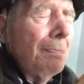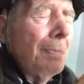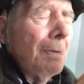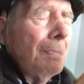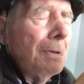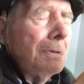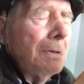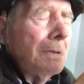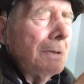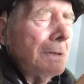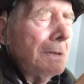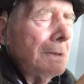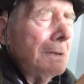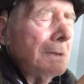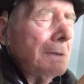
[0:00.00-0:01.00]
bump into the
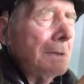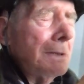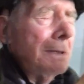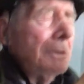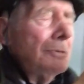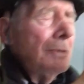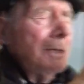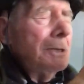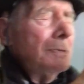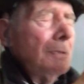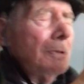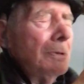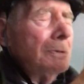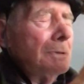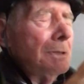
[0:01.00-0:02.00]

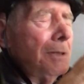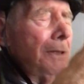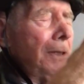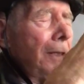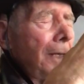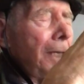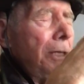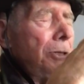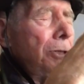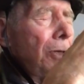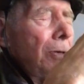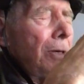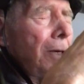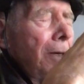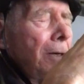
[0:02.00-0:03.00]
transmitters in each
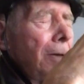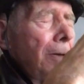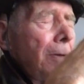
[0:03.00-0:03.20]
area.